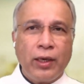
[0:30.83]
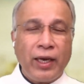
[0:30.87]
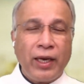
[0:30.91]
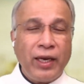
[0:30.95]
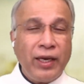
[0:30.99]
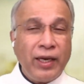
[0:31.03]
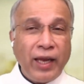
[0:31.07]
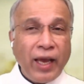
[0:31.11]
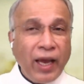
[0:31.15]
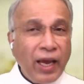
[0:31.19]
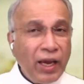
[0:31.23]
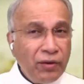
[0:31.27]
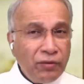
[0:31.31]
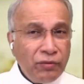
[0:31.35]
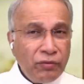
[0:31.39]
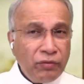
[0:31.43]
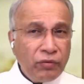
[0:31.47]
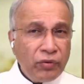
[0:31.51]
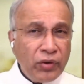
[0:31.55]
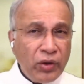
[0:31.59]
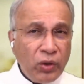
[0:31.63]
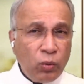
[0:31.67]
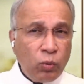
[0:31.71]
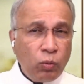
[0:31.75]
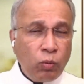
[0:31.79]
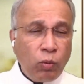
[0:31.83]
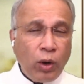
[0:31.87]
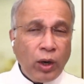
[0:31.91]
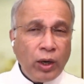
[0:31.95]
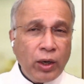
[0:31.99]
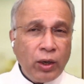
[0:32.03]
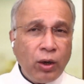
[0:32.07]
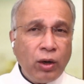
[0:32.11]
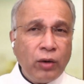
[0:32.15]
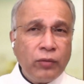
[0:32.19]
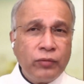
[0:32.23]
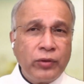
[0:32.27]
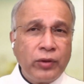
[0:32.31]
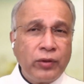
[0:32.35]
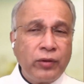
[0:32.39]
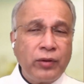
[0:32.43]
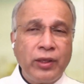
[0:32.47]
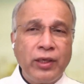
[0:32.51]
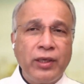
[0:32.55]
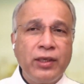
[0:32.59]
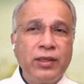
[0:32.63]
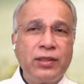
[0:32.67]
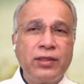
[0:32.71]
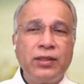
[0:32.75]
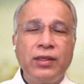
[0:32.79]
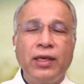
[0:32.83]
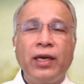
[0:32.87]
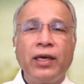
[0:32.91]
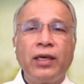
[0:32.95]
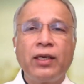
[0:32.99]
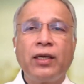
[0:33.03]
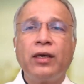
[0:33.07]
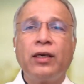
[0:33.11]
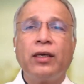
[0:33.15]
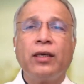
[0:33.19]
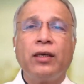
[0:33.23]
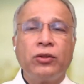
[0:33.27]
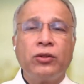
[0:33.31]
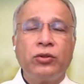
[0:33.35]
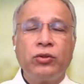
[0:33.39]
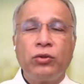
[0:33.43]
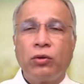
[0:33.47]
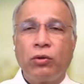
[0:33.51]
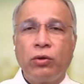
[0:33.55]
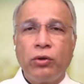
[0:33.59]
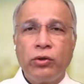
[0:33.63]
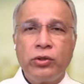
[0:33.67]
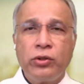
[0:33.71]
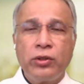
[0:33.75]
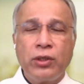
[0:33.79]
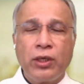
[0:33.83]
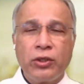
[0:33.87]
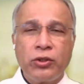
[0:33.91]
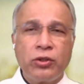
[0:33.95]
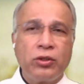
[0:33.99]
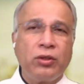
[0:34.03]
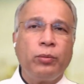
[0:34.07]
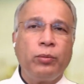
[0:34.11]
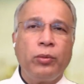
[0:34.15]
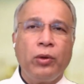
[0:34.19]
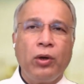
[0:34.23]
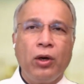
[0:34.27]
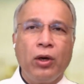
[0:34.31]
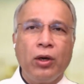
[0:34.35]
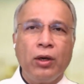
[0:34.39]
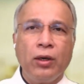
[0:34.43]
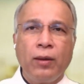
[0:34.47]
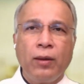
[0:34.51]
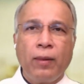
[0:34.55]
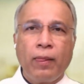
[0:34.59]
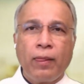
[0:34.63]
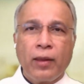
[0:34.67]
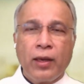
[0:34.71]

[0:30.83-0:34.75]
In every one of the things that Soros touched upon,